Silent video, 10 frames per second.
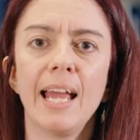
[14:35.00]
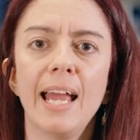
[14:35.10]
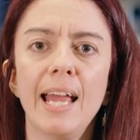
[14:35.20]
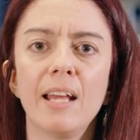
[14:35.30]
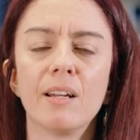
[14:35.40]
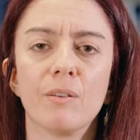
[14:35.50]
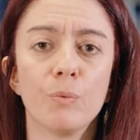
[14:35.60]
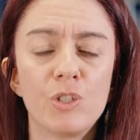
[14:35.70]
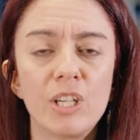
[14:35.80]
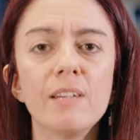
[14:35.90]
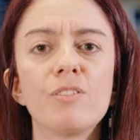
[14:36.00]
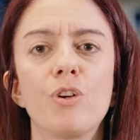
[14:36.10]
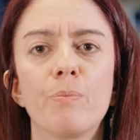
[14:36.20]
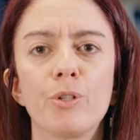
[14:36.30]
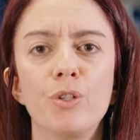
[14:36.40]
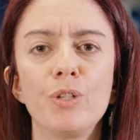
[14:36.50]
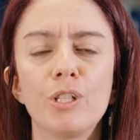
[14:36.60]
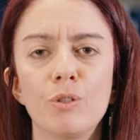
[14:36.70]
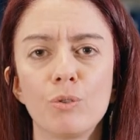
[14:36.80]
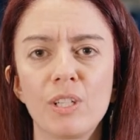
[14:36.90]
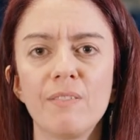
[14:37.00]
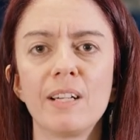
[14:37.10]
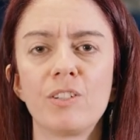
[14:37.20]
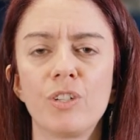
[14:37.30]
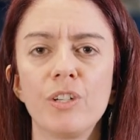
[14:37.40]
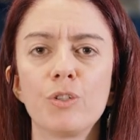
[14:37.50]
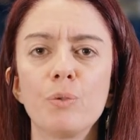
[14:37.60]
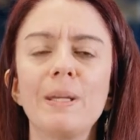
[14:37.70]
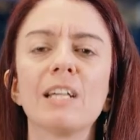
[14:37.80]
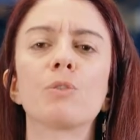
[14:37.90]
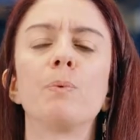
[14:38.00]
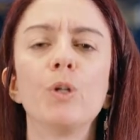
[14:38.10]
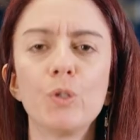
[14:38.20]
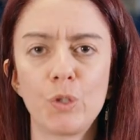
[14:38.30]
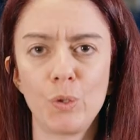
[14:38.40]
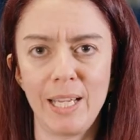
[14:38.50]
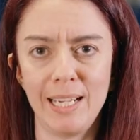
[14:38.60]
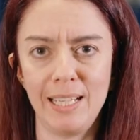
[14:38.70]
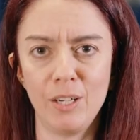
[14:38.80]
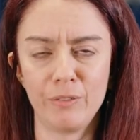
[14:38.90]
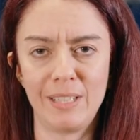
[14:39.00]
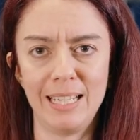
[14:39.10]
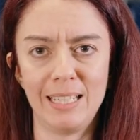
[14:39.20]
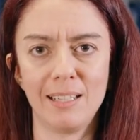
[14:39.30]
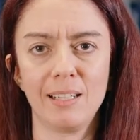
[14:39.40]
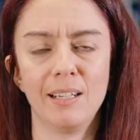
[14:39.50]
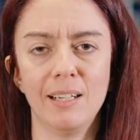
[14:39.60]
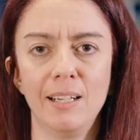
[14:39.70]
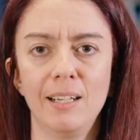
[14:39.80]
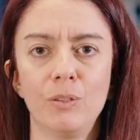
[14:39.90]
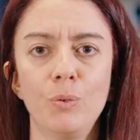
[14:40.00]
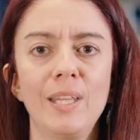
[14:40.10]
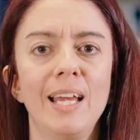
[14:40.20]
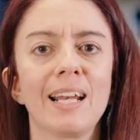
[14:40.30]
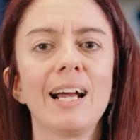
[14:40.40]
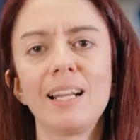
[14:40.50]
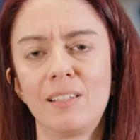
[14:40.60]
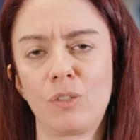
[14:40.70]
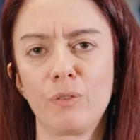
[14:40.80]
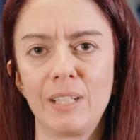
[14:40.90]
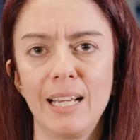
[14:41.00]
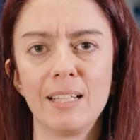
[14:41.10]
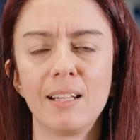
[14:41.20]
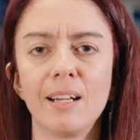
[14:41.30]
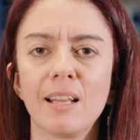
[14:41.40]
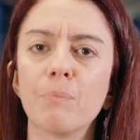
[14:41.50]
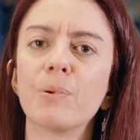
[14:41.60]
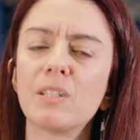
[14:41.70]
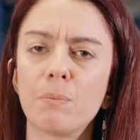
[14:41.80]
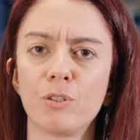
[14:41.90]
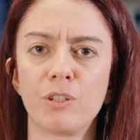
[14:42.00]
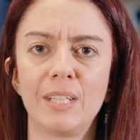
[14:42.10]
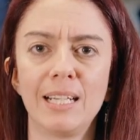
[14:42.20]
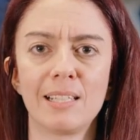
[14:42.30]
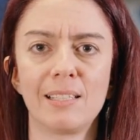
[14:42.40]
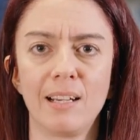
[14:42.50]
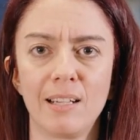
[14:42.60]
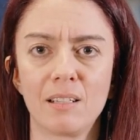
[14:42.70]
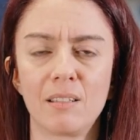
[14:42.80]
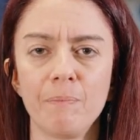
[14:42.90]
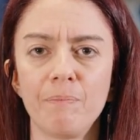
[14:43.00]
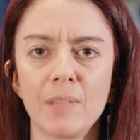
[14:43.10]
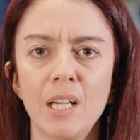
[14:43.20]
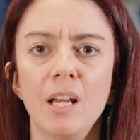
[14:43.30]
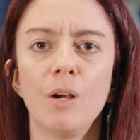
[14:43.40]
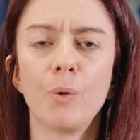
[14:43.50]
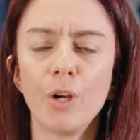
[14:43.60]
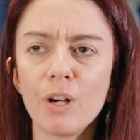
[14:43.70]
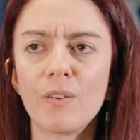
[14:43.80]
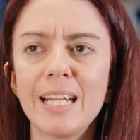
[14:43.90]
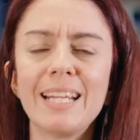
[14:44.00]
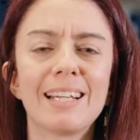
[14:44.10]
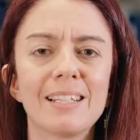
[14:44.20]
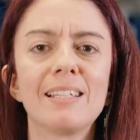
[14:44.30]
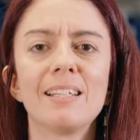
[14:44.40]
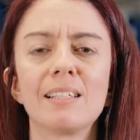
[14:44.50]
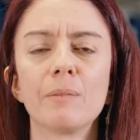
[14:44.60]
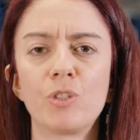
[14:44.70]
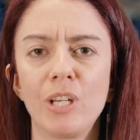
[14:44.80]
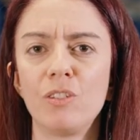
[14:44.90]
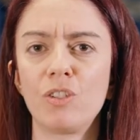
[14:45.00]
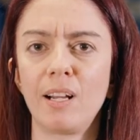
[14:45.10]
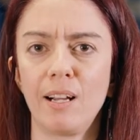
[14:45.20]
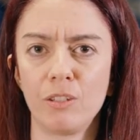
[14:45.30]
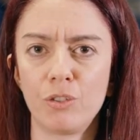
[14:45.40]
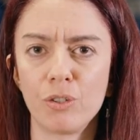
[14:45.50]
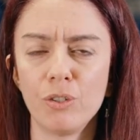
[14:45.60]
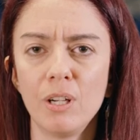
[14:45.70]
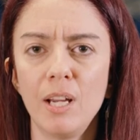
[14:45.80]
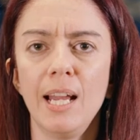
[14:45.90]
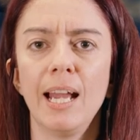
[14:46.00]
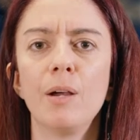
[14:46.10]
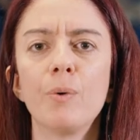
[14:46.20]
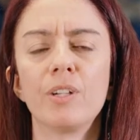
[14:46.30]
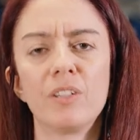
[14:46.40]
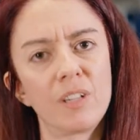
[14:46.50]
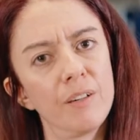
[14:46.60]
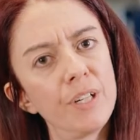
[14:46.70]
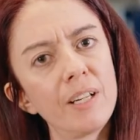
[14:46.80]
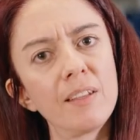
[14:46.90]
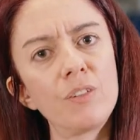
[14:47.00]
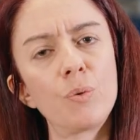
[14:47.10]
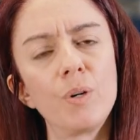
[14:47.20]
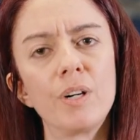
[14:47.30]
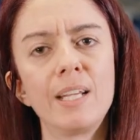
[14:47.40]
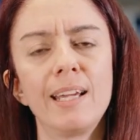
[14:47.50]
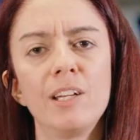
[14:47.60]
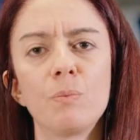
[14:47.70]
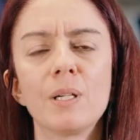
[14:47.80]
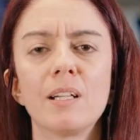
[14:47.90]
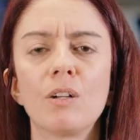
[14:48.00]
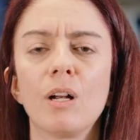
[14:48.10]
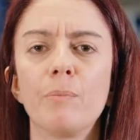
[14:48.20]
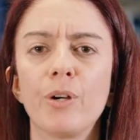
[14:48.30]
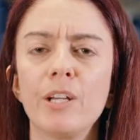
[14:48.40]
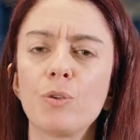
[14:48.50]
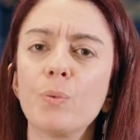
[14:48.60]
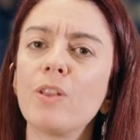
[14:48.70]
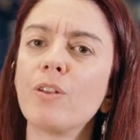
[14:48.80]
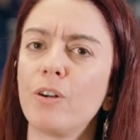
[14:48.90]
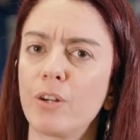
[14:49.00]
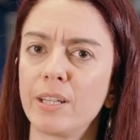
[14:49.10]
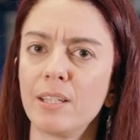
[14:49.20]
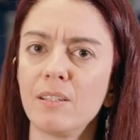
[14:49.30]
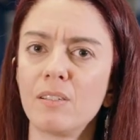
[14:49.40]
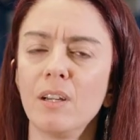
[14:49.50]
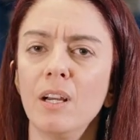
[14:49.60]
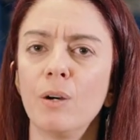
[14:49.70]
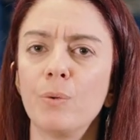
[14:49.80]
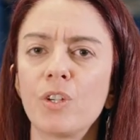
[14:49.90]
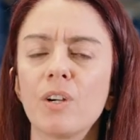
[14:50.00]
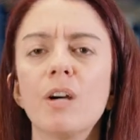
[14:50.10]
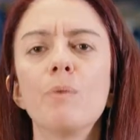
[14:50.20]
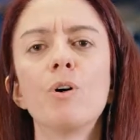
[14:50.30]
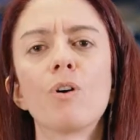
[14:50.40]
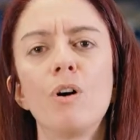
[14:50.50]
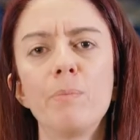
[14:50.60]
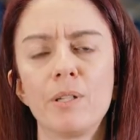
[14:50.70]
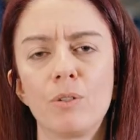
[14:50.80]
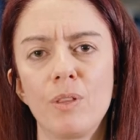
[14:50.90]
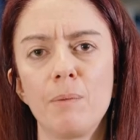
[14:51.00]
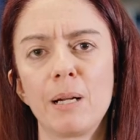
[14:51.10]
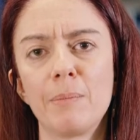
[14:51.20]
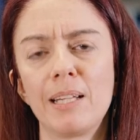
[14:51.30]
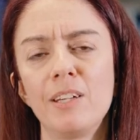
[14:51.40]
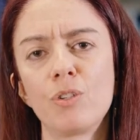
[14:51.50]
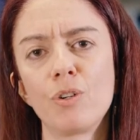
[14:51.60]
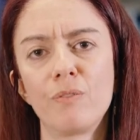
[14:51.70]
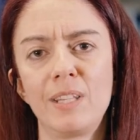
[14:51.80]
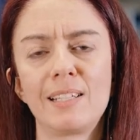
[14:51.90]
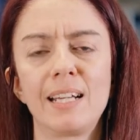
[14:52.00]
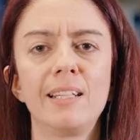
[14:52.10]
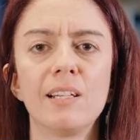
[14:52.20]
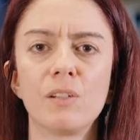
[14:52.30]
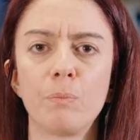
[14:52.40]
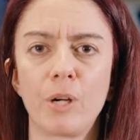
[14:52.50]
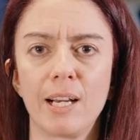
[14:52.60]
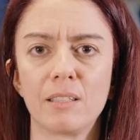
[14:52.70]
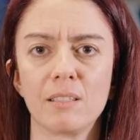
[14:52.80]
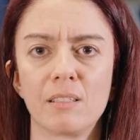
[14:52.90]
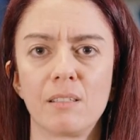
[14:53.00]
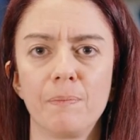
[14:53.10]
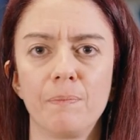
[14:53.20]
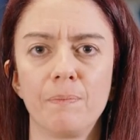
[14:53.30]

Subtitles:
and which gives the opportunity to civil engineers to be exposed to the idea of data, to the analysis of data, and the principles of data science. We already can see some change in culture, and we are discovering this through our engagement and collaboration with authorities, which are now more open to the implementation of these ideas in practice.